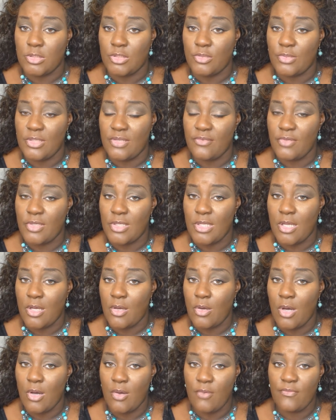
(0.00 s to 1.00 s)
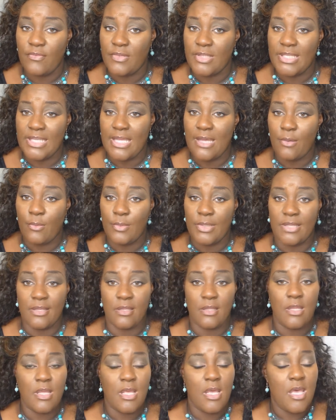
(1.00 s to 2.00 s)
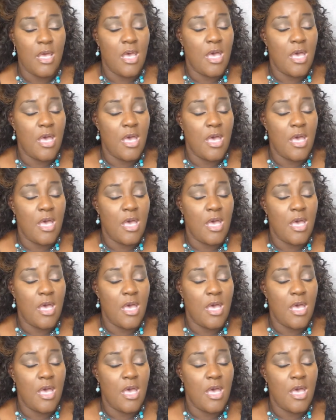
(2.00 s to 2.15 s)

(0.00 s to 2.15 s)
You never know, hopefully I will.